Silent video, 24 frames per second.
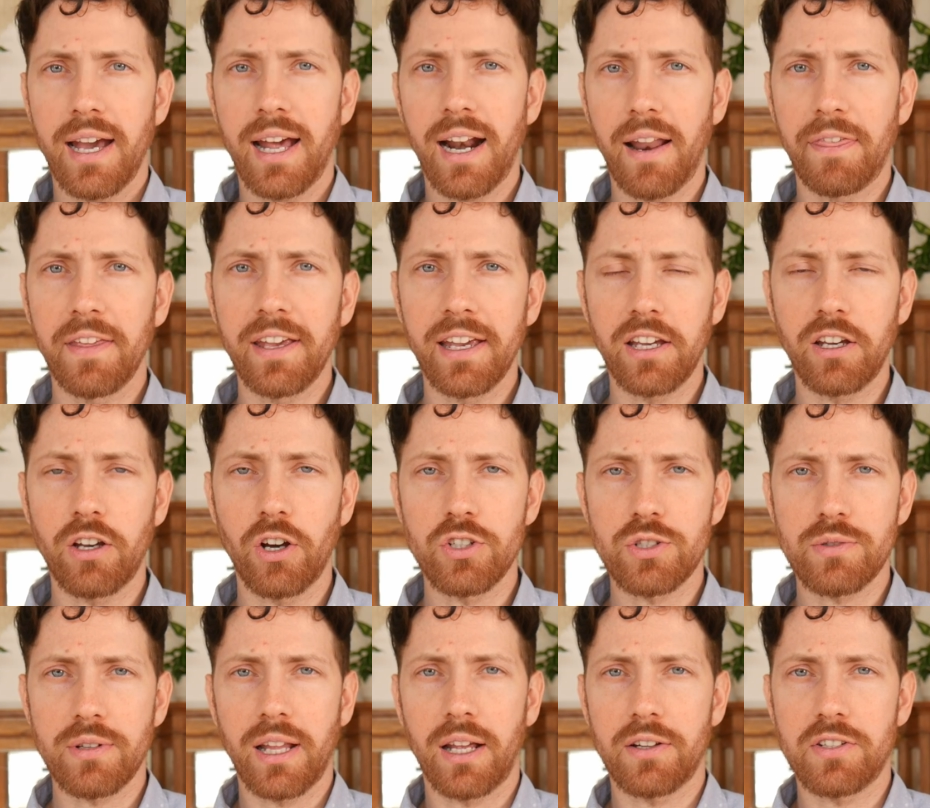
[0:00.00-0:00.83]
And I think it
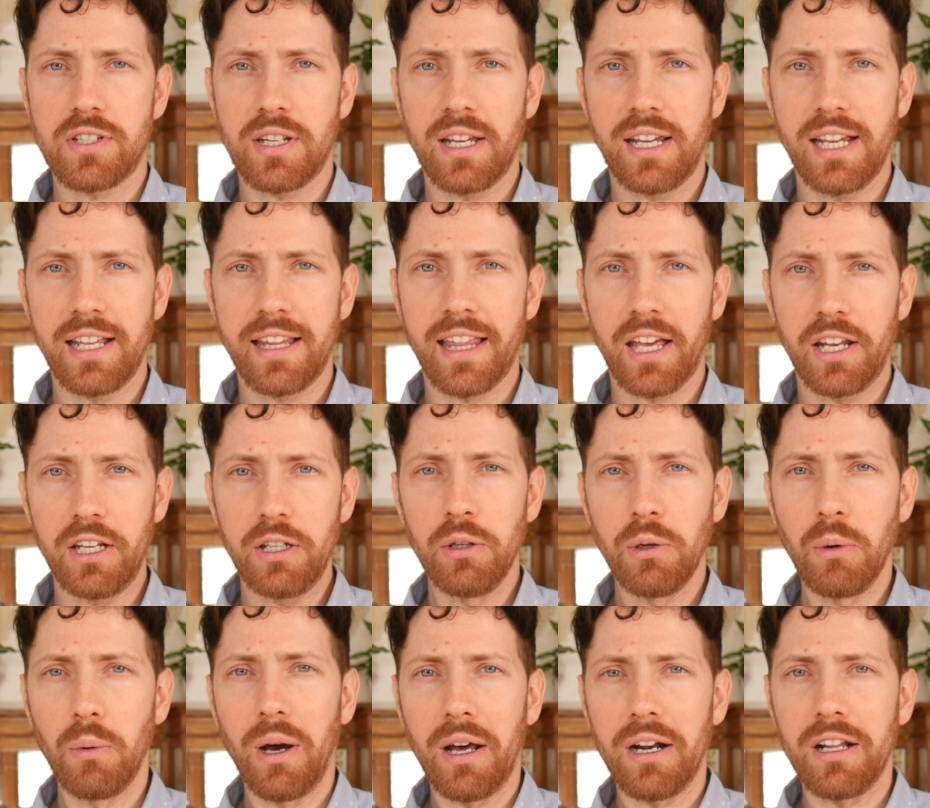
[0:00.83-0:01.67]
goes without saying that
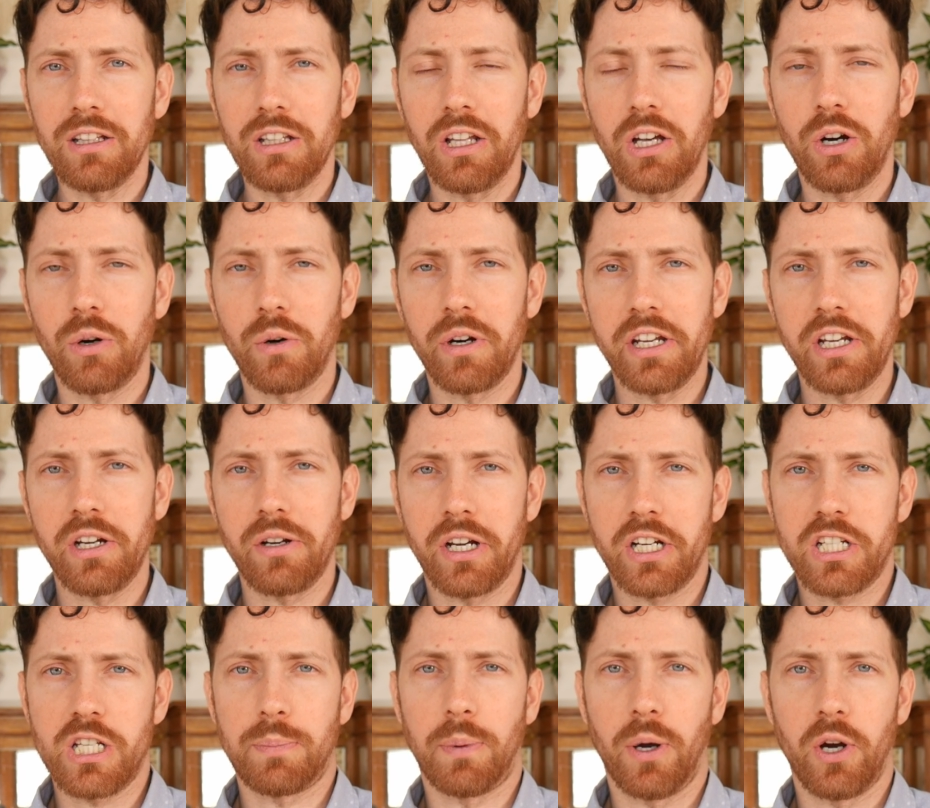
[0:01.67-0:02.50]
you want to lower your
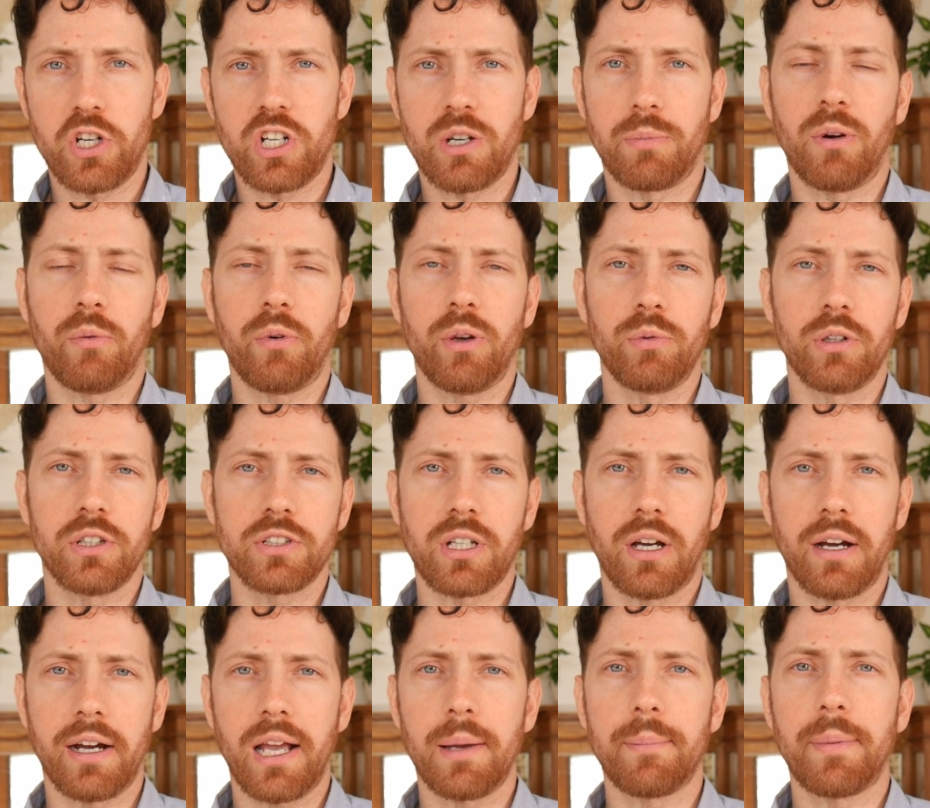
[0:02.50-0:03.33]
exposure, but we will
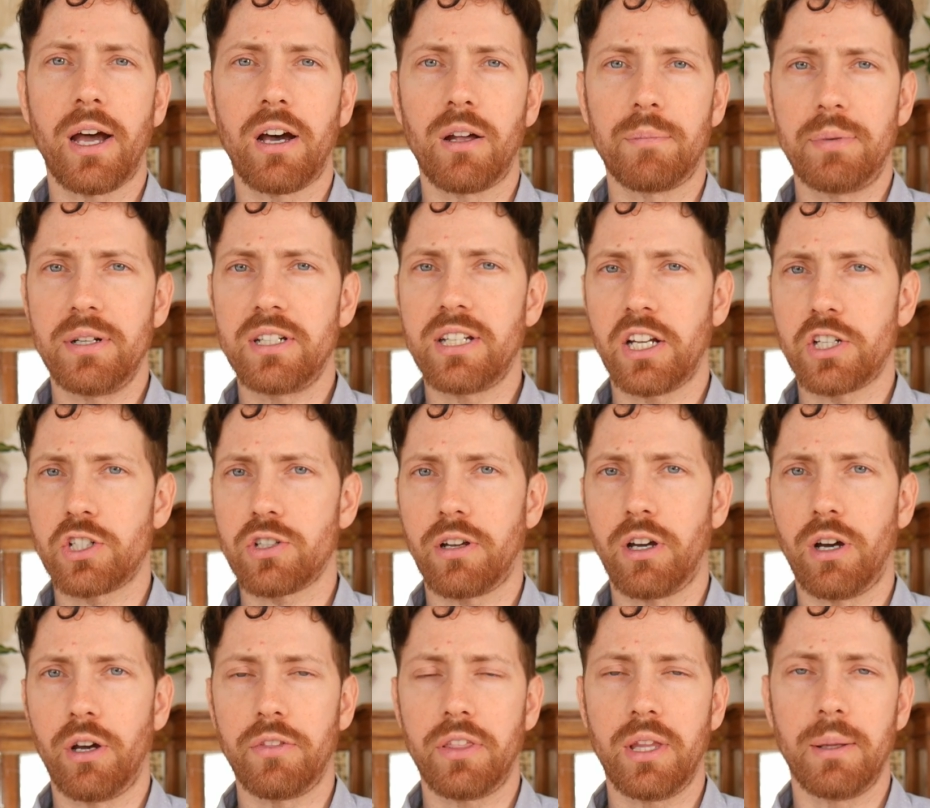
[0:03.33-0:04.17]
talk about potential
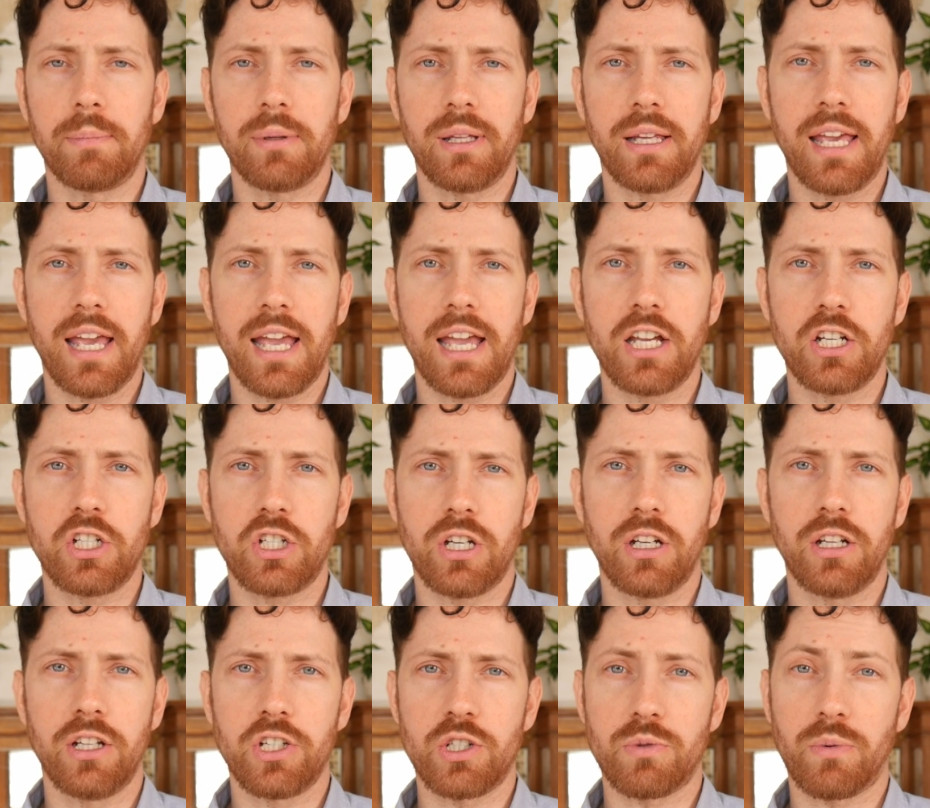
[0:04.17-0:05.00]
health
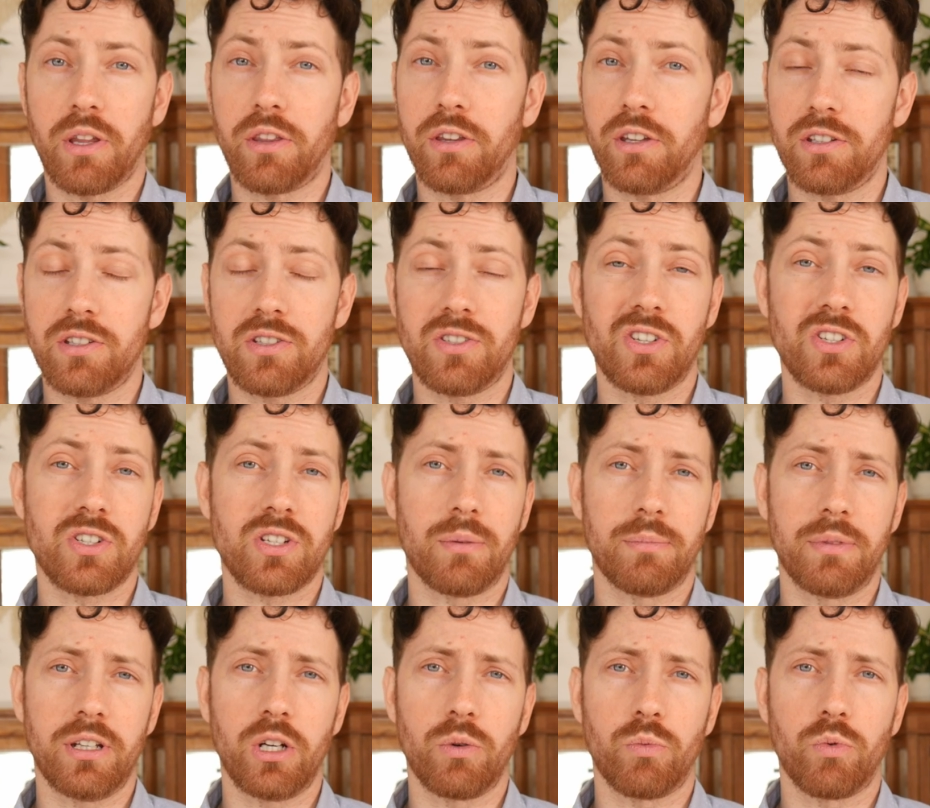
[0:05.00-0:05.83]
implications, whether this is
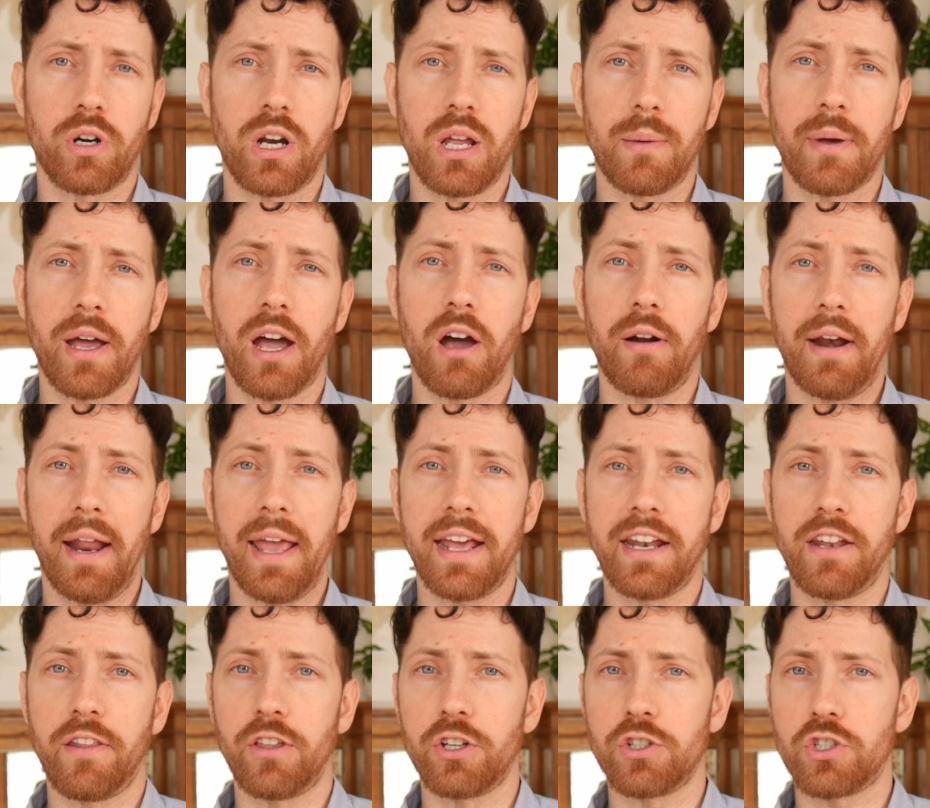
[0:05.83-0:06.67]
something to worry about,
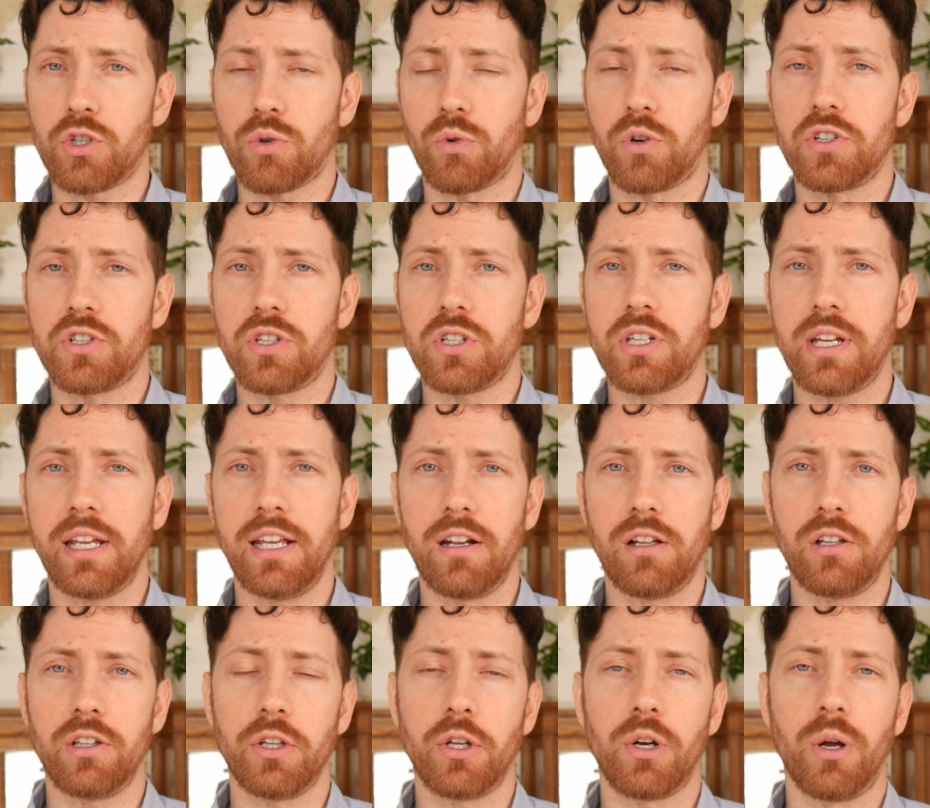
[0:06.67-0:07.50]
and the sources in
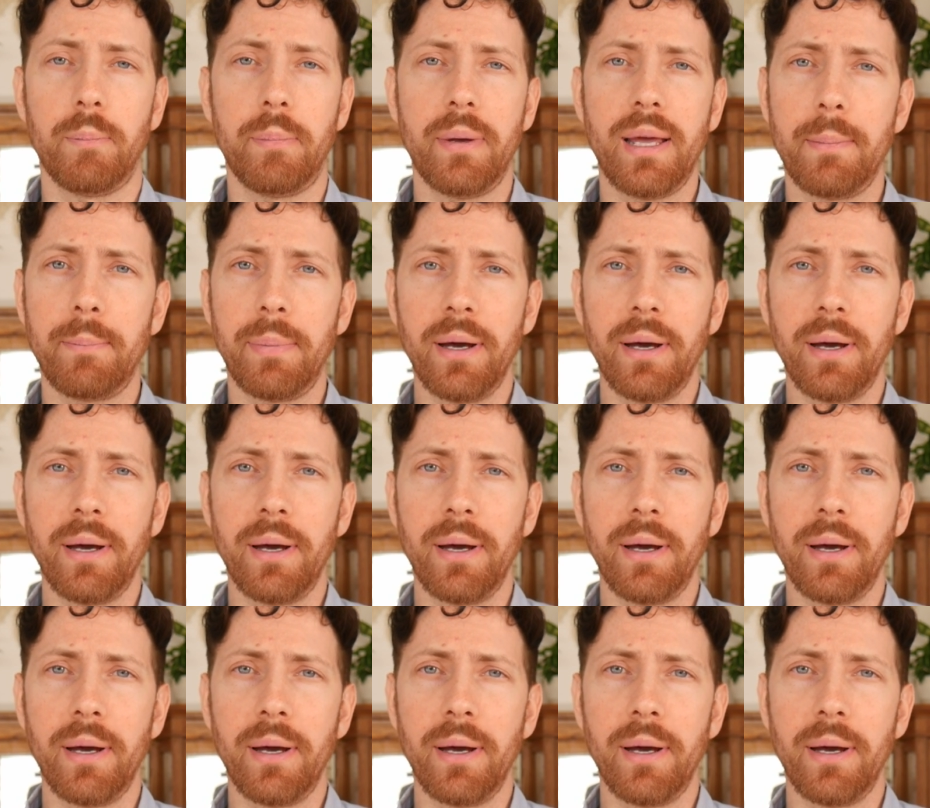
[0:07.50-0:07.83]
a little bit.